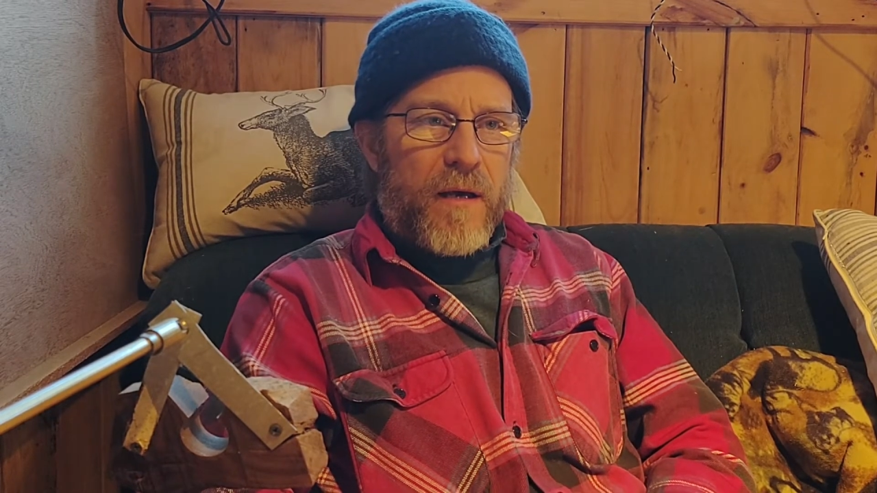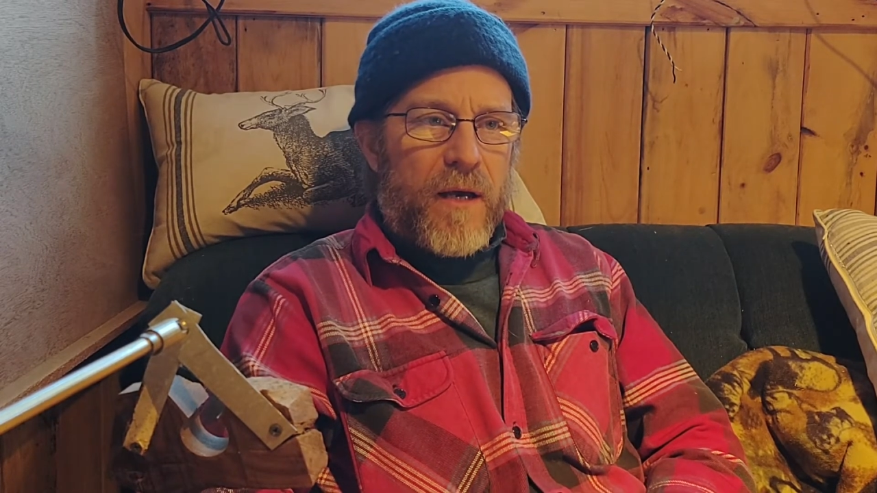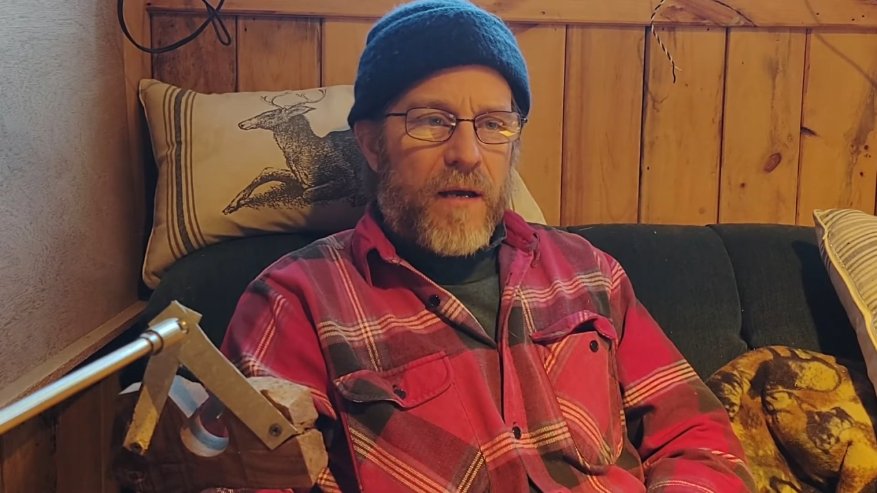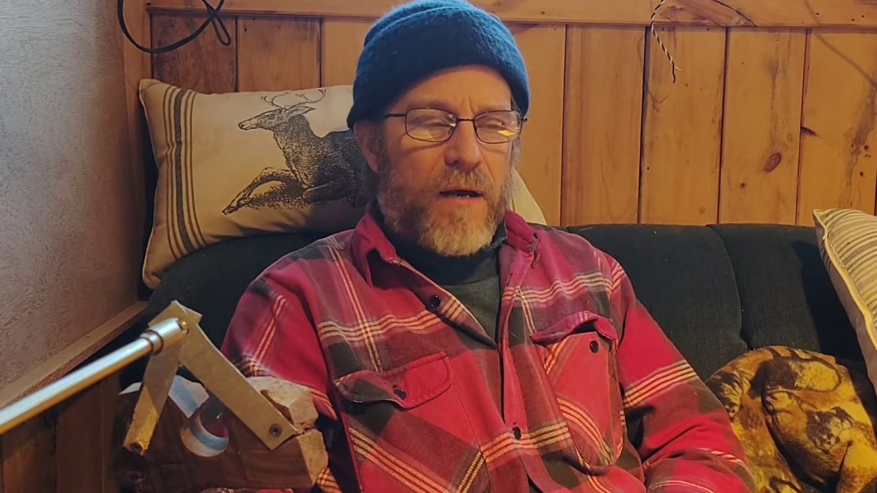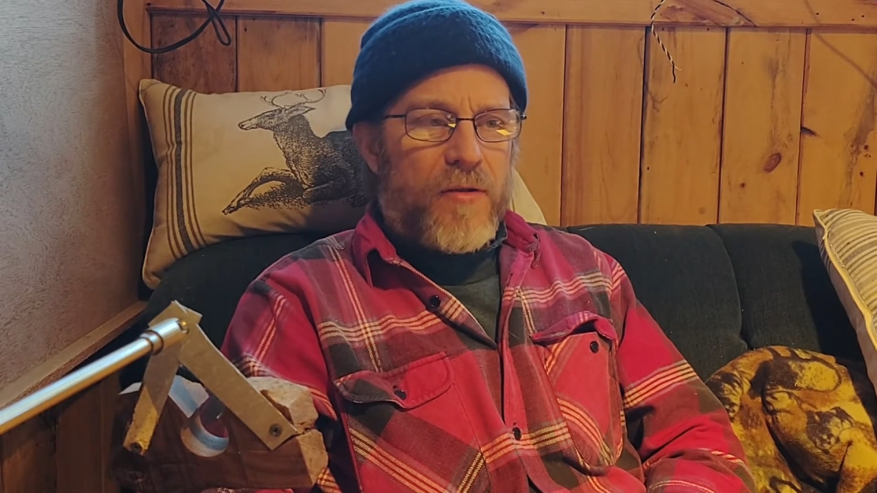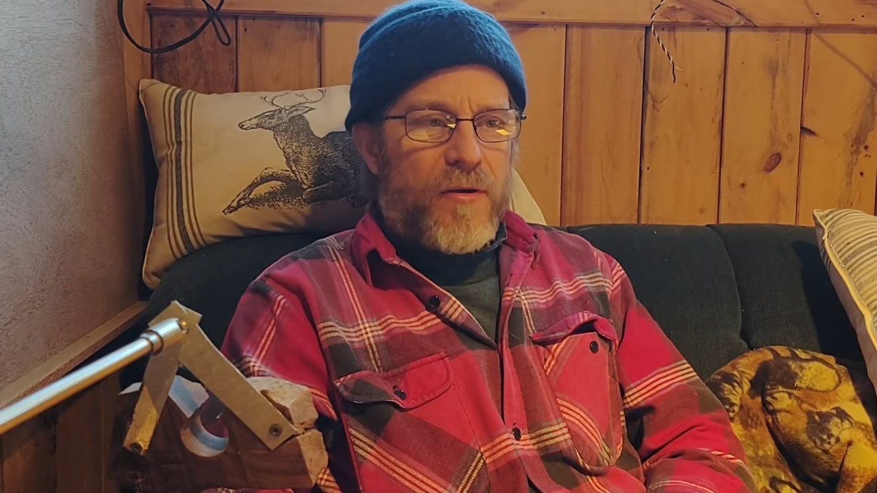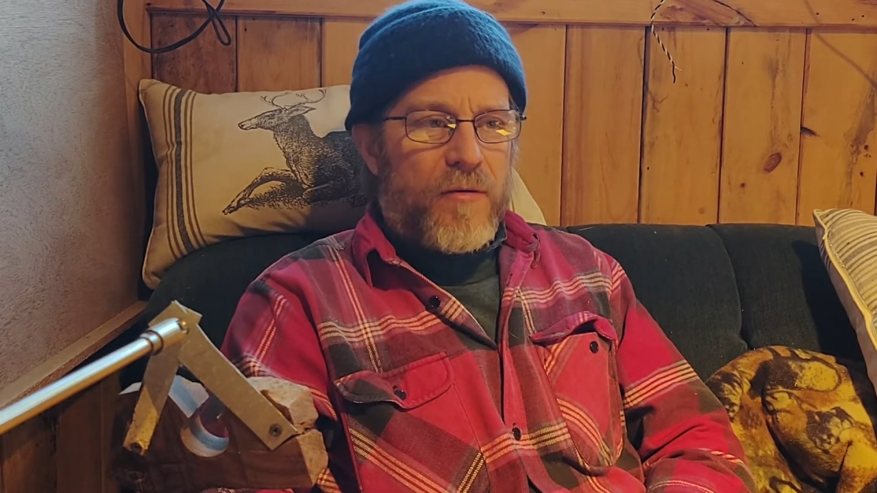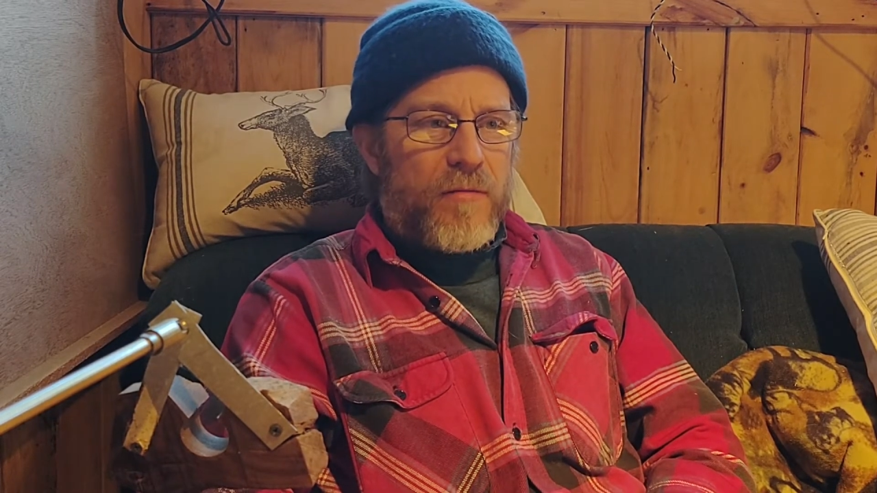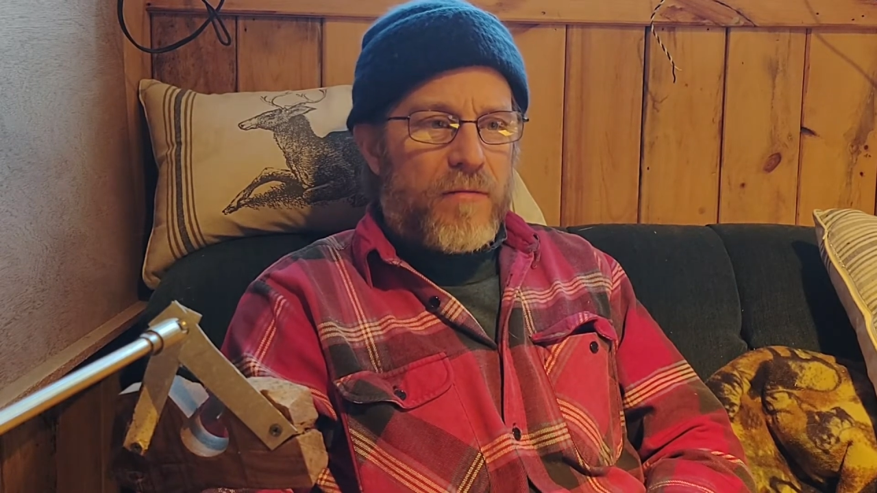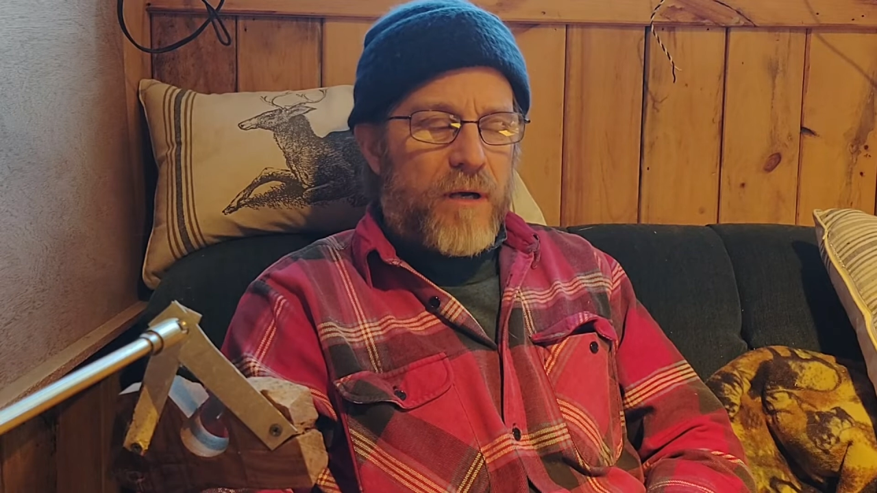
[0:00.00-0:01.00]
and
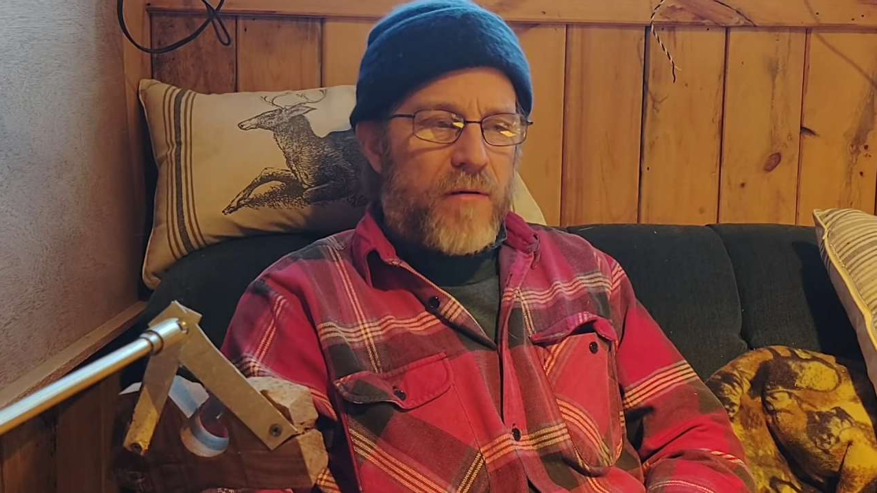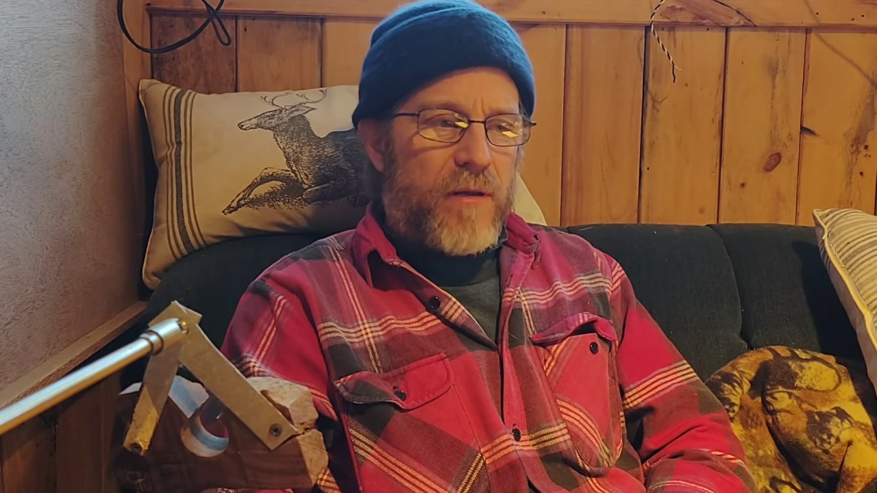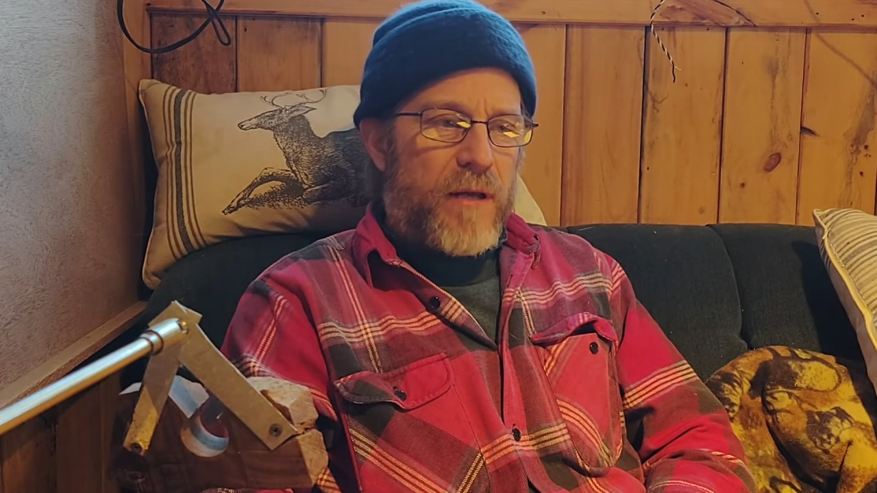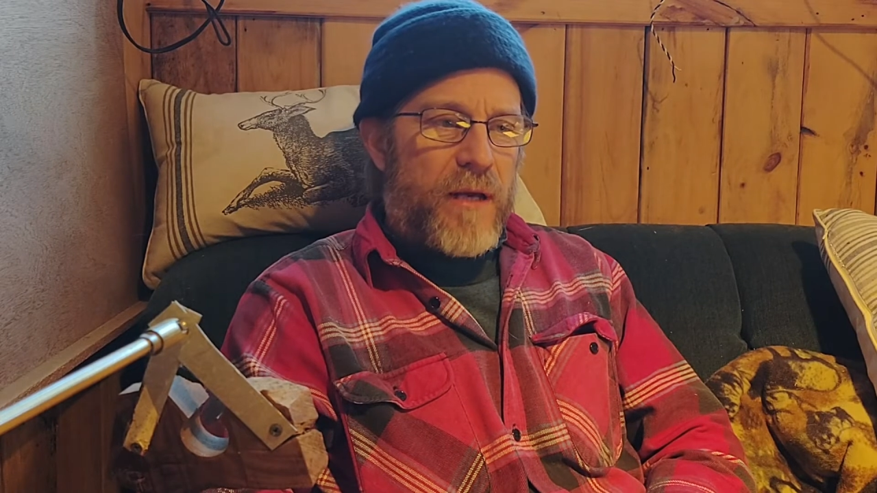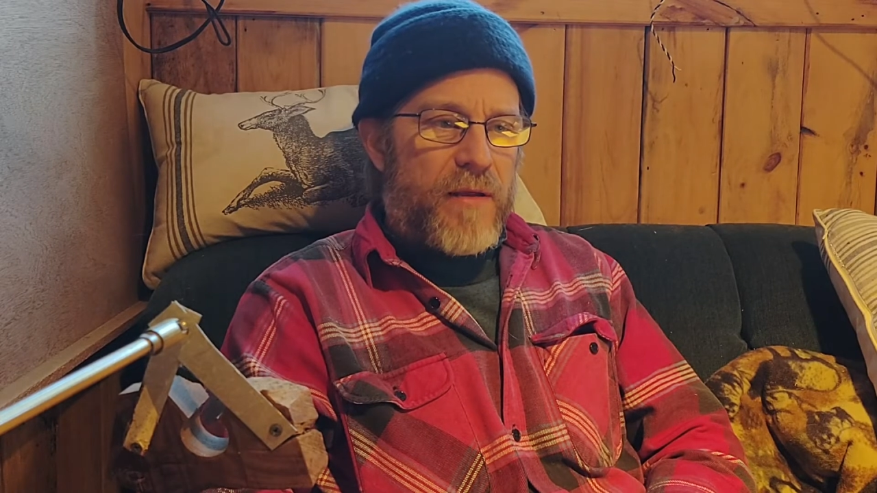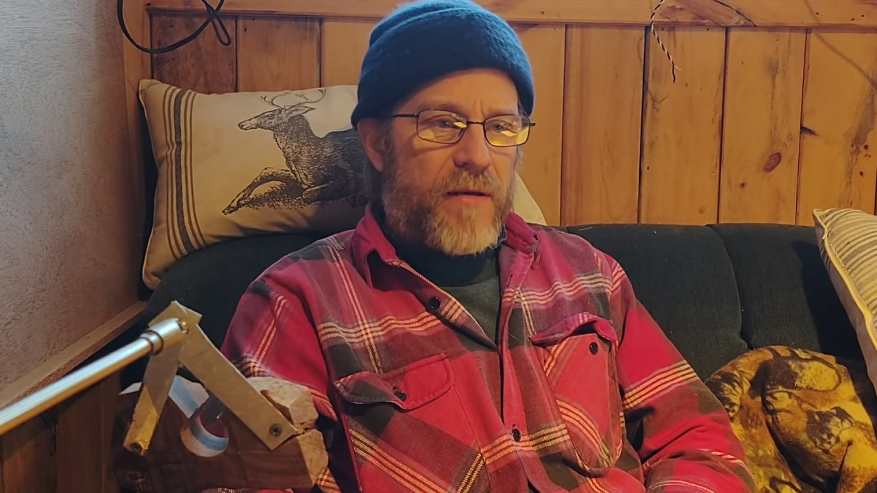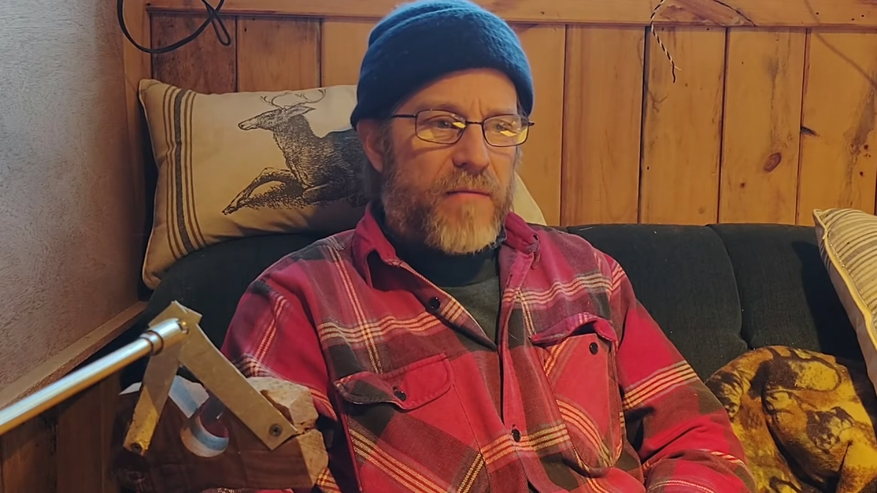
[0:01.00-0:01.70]
also largely as a